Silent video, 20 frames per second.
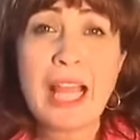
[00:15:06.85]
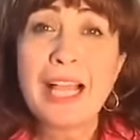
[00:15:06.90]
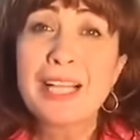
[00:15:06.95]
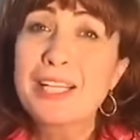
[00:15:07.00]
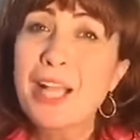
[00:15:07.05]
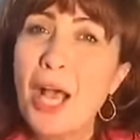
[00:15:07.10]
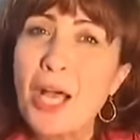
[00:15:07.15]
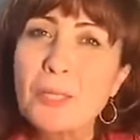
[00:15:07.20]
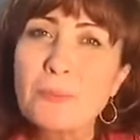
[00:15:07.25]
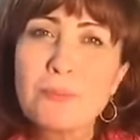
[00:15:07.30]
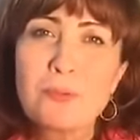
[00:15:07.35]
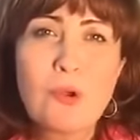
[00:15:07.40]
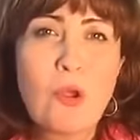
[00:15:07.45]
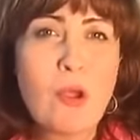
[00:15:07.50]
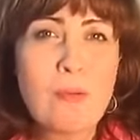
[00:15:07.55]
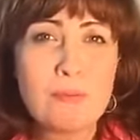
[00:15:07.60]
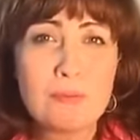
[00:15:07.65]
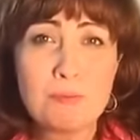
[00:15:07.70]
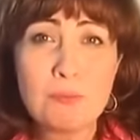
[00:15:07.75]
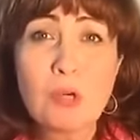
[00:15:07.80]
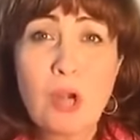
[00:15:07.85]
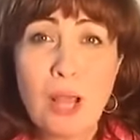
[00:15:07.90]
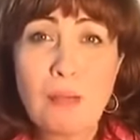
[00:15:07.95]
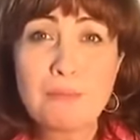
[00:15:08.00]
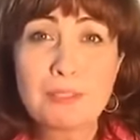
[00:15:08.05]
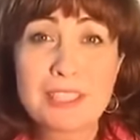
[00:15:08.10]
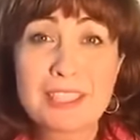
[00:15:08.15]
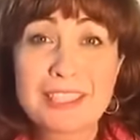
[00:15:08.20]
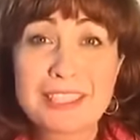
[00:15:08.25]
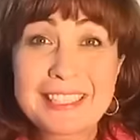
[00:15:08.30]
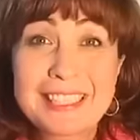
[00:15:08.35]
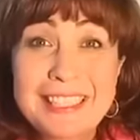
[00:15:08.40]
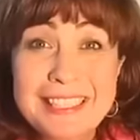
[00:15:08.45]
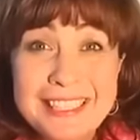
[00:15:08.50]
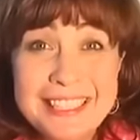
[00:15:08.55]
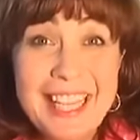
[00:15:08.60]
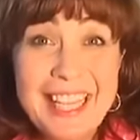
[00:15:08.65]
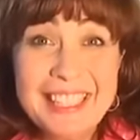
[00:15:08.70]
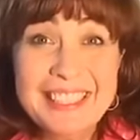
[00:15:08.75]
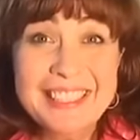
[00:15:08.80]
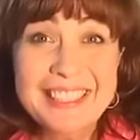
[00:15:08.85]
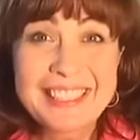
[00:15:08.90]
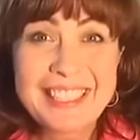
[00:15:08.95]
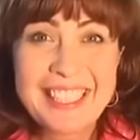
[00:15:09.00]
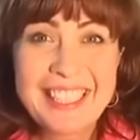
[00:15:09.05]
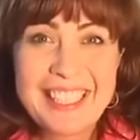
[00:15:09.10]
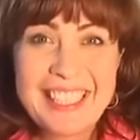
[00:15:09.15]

And God promises. He says,